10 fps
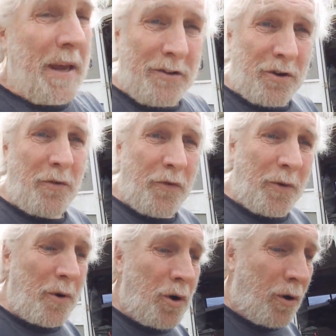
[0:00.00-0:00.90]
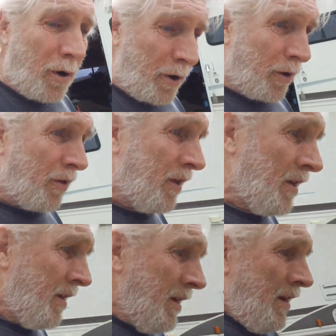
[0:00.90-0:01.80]
picture from Google Earth.
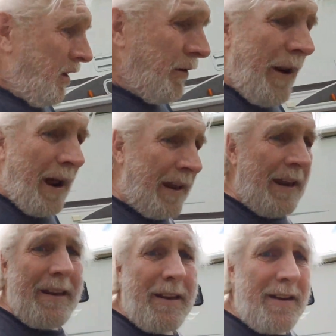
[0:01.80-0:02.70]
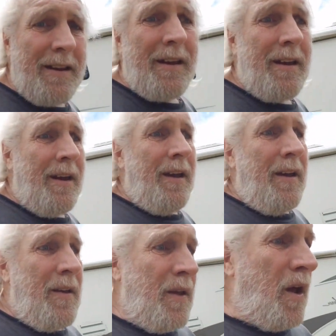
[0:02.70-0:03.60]
You're not gonna
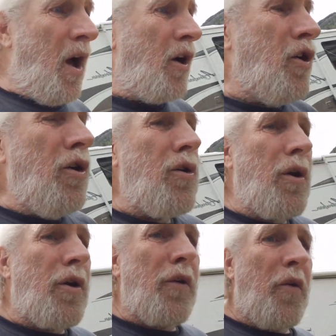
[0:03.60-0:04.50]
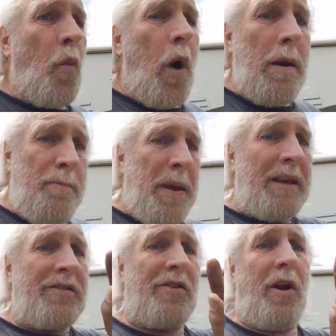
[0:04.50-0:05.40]
Google Earth. 1
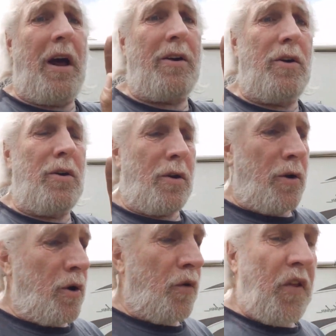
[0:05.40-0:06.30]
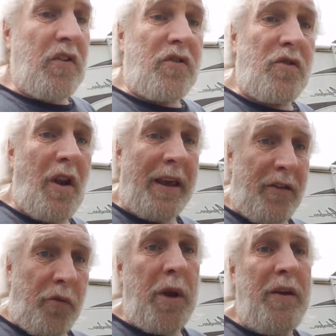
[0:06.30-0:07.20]
pixel on Google Earth is
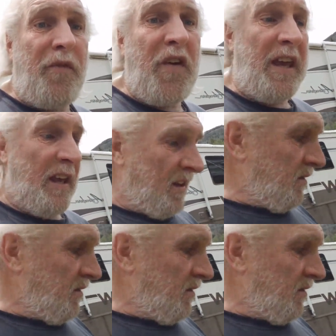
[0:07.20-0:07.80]
like 3 feet.